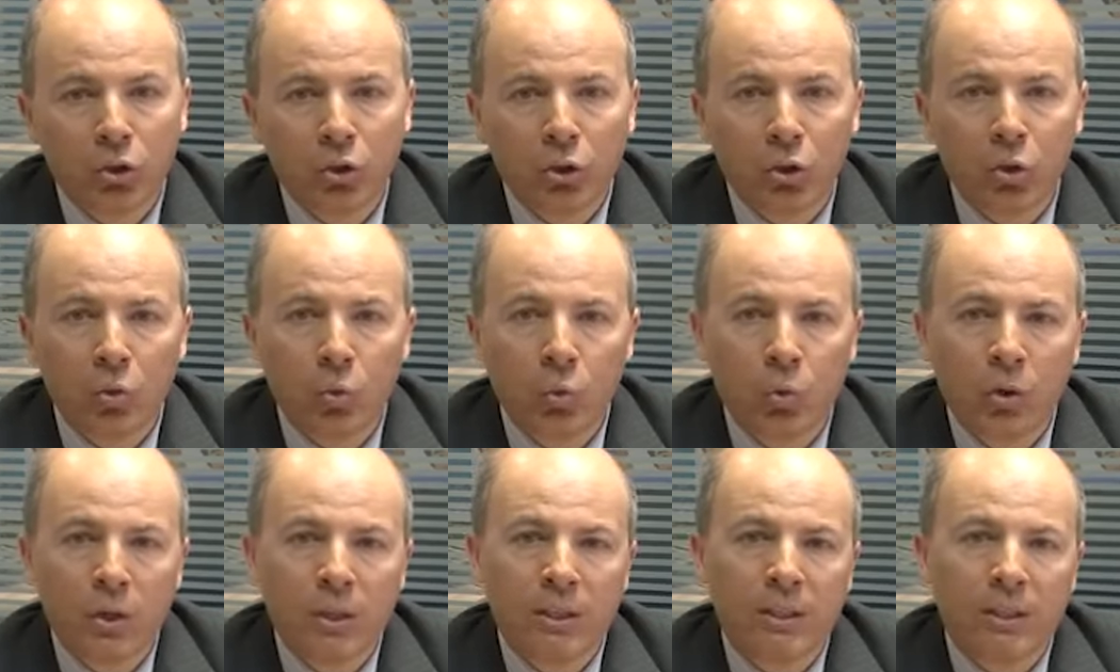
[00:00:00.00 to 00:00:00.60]

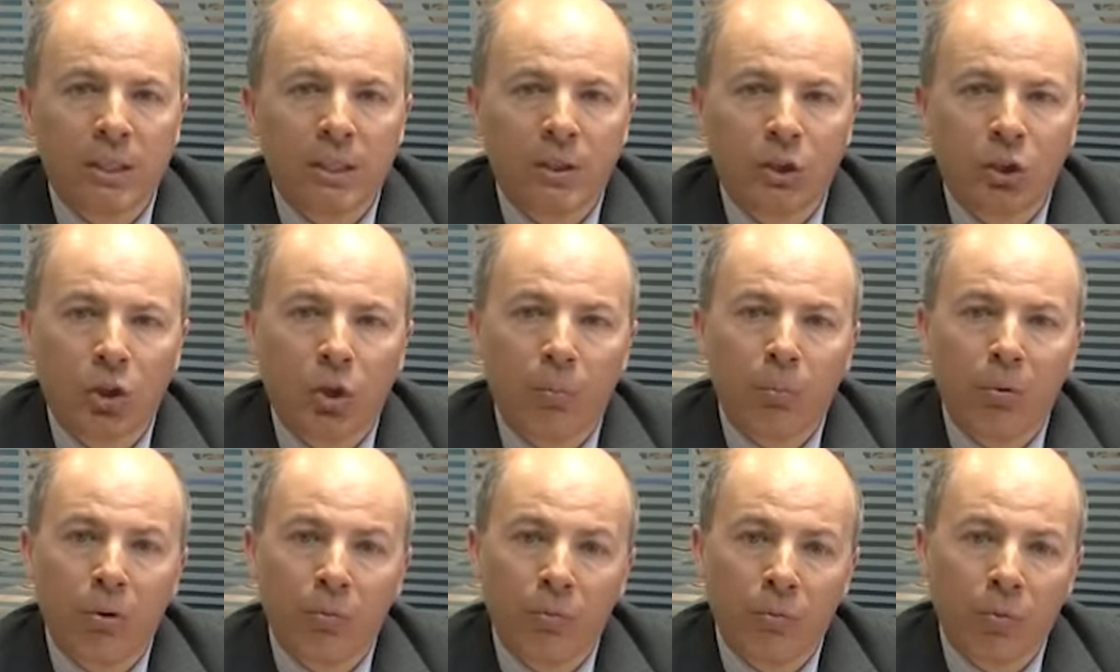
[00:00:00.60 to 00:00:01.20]
towards a
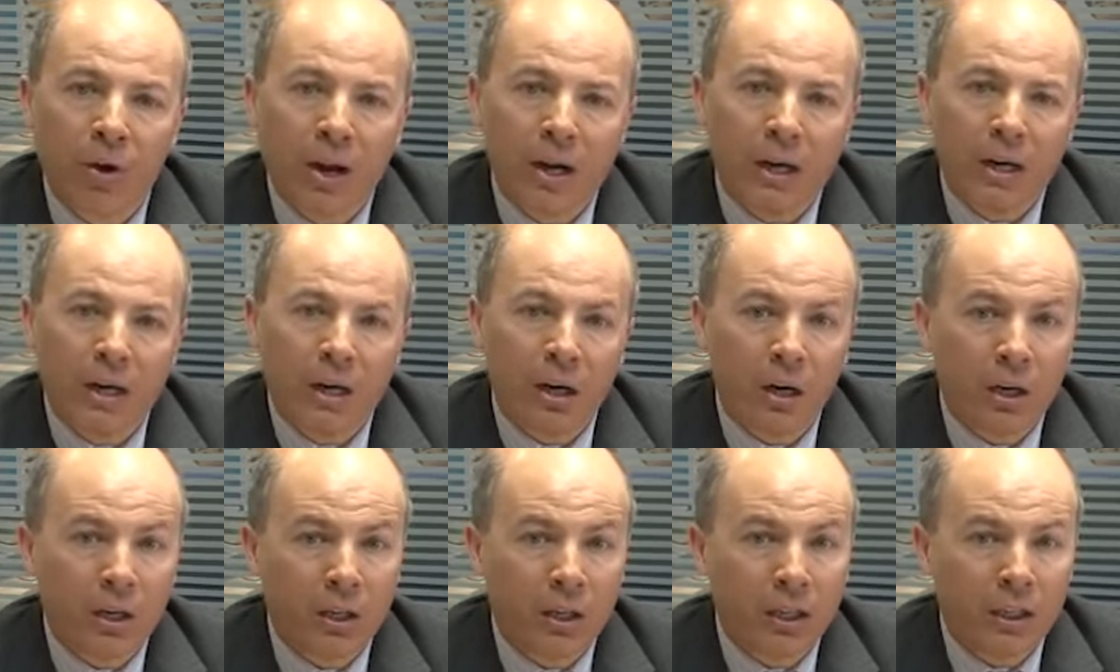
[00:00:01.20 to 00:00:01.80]
top-of-rack
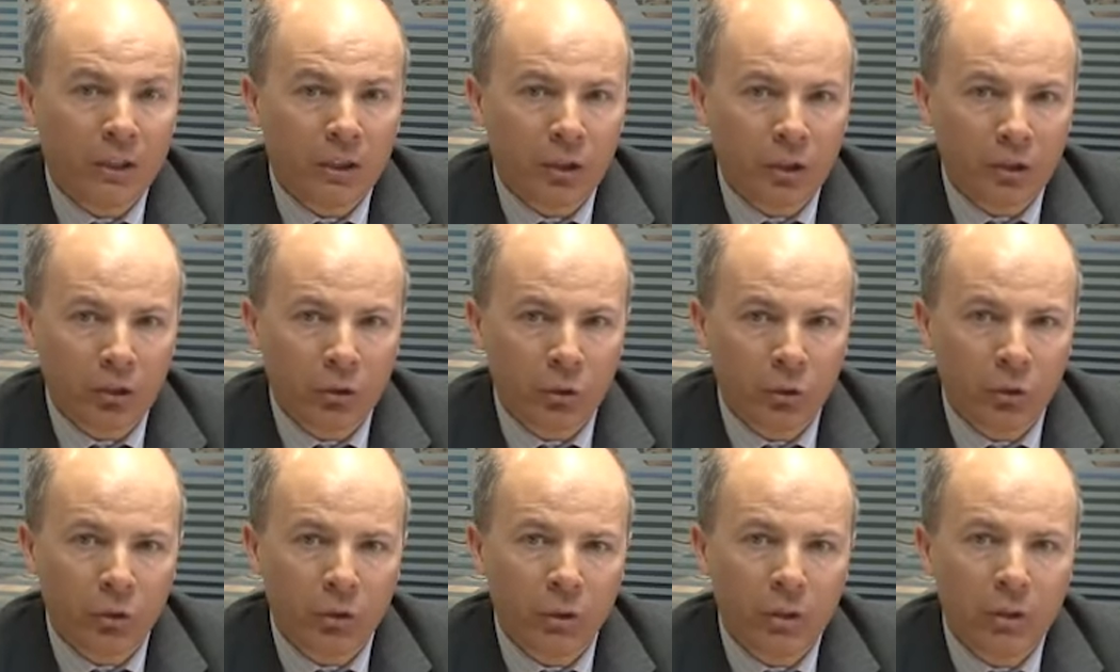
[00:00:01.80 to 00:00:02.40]

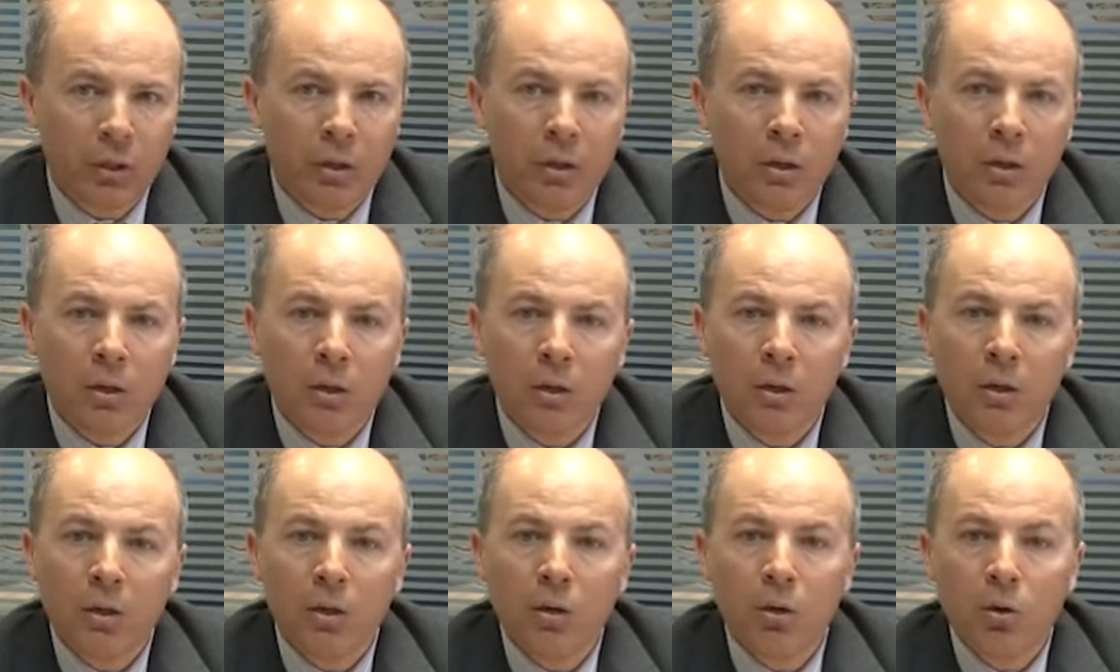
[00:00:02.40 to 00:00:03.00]
architecture,
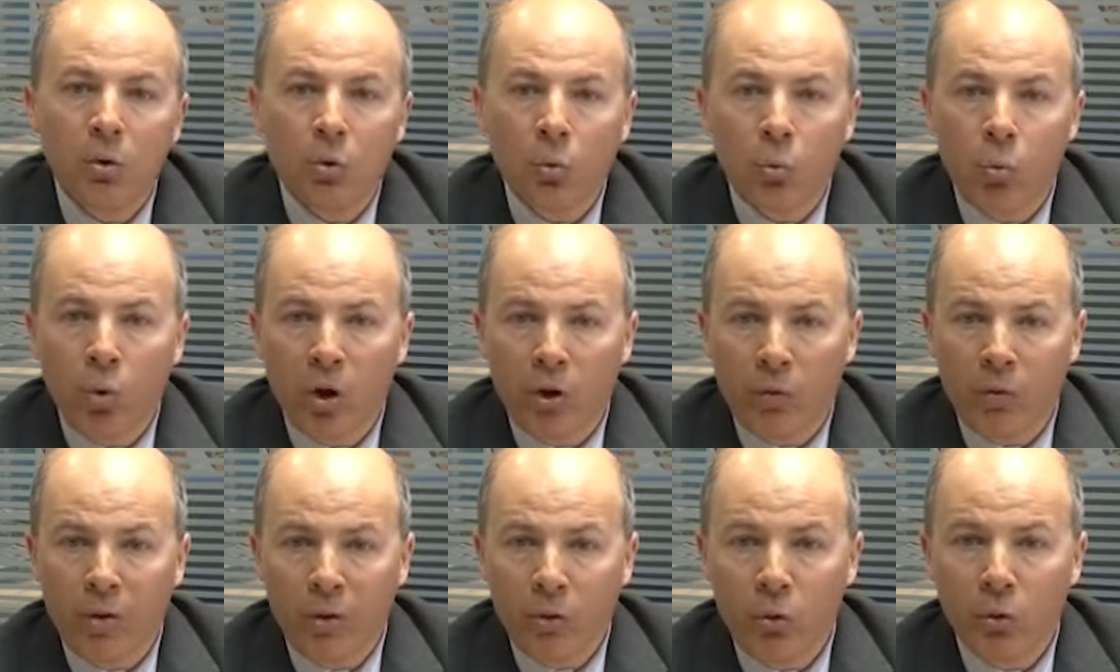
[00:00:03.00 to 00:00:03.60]

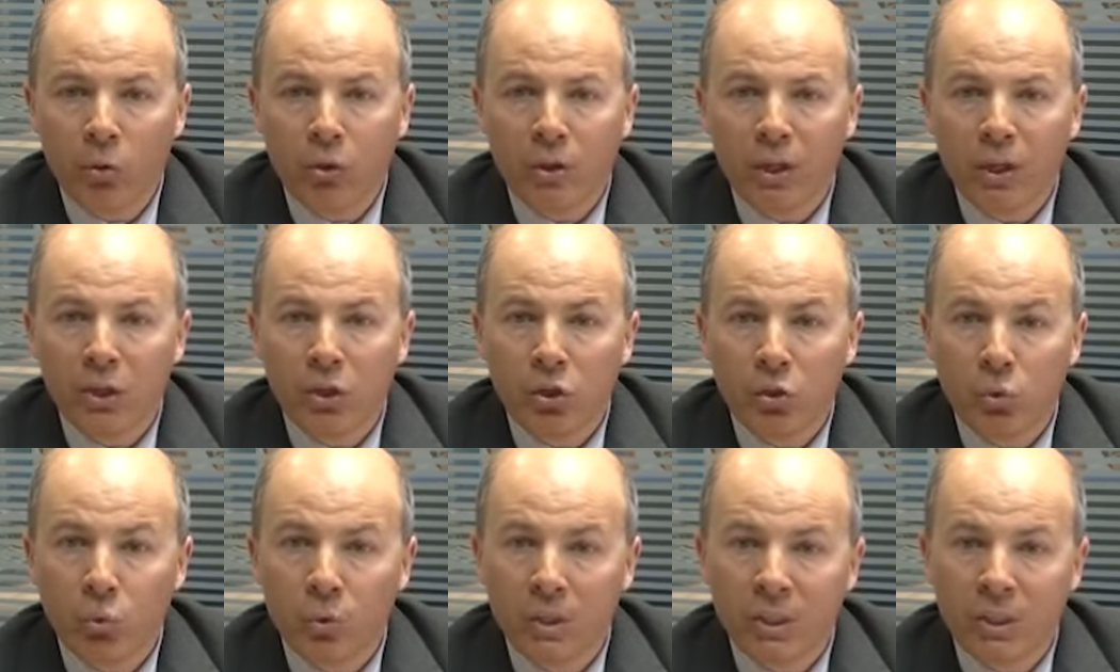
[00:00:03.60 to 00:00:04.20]
where
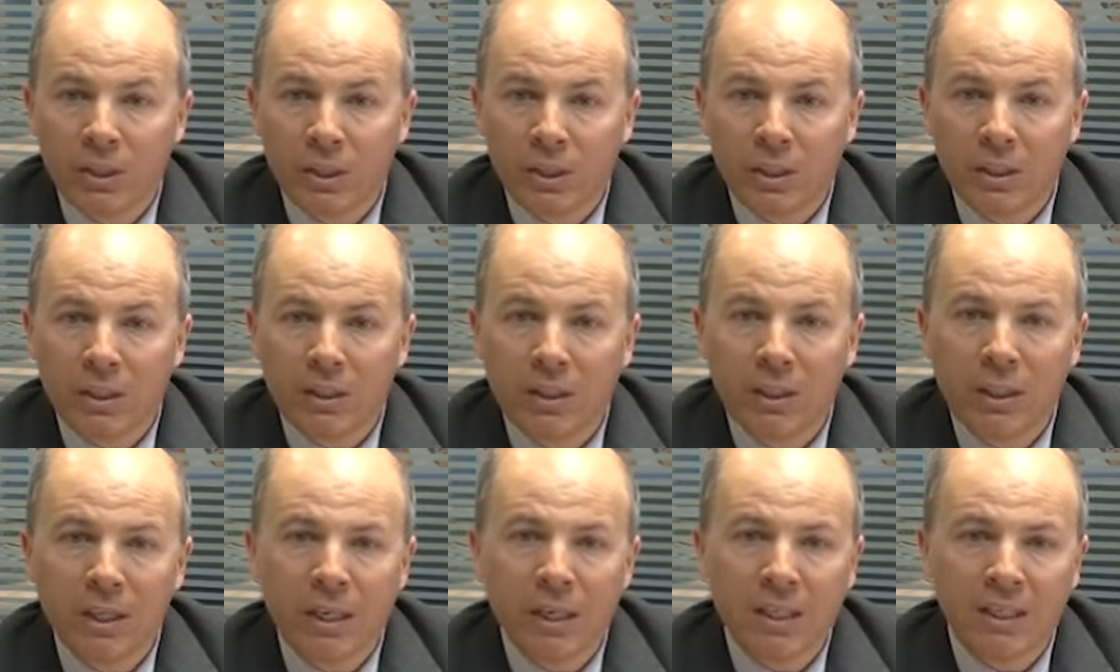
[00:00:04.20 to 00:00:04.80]
redundant
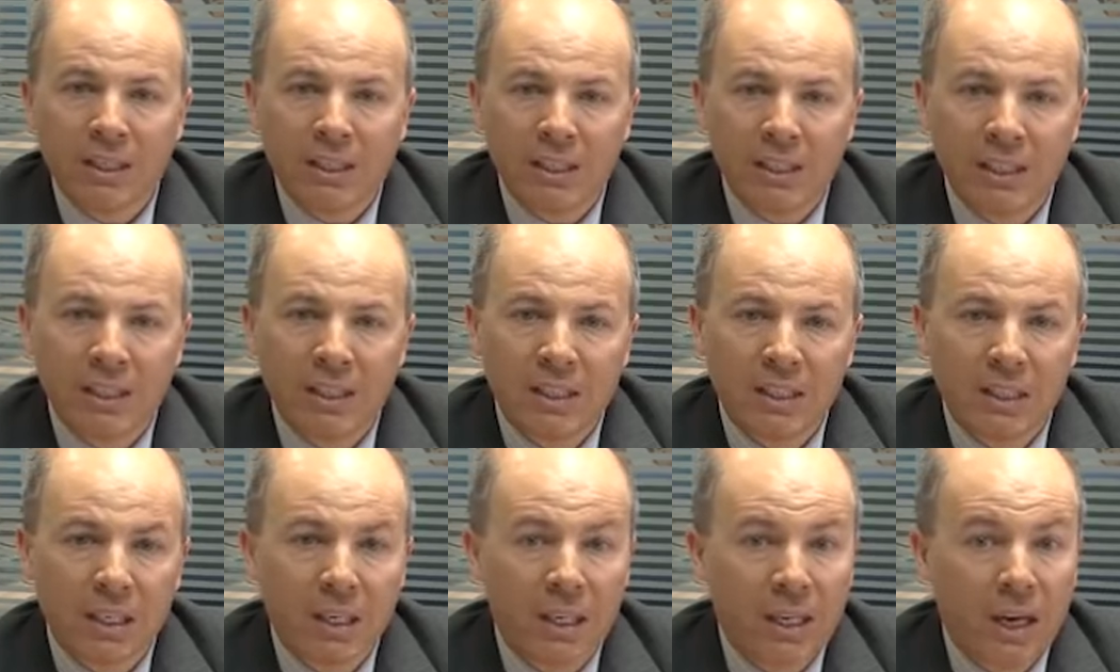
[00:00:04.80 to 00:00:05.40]
switches
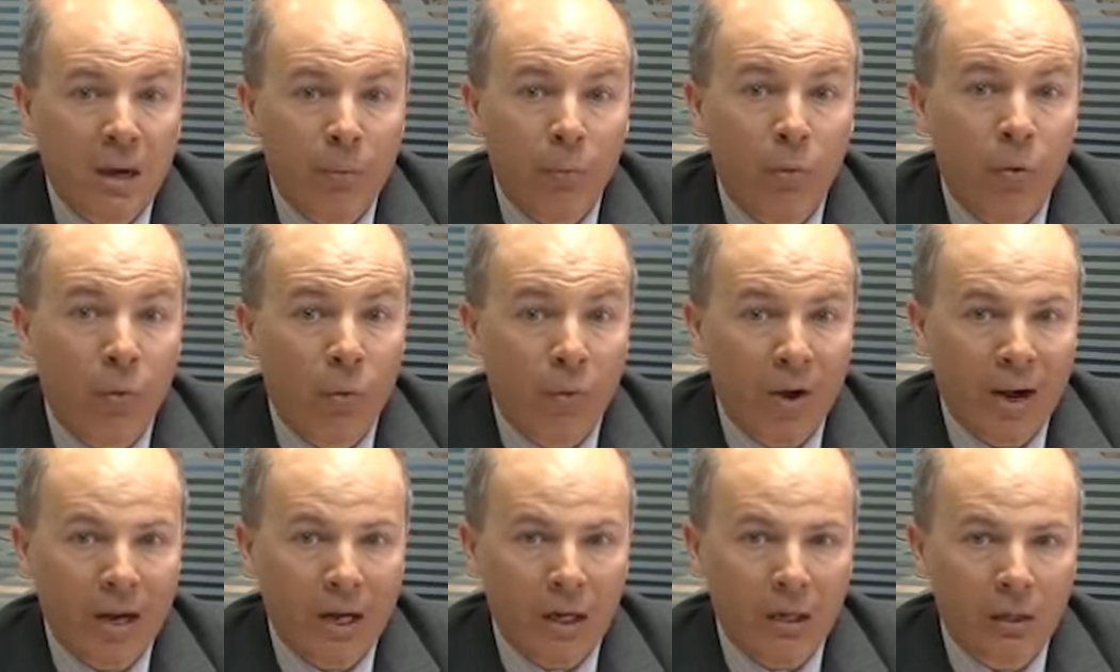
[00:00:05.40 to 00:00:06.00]
exist in every
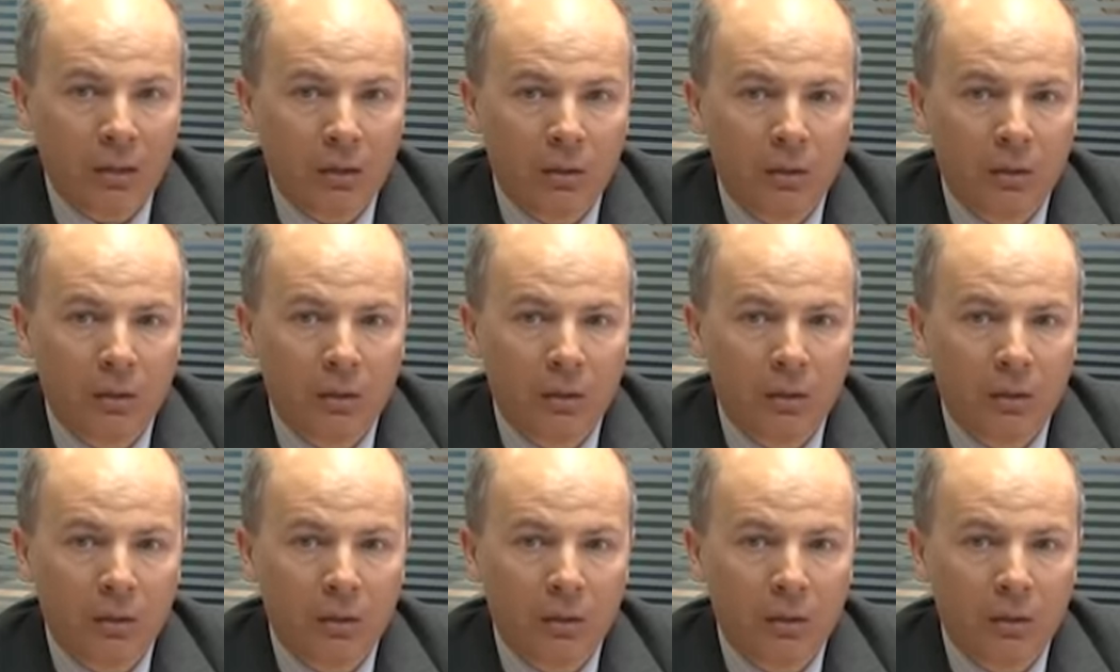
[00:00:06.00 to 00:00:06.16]
rack.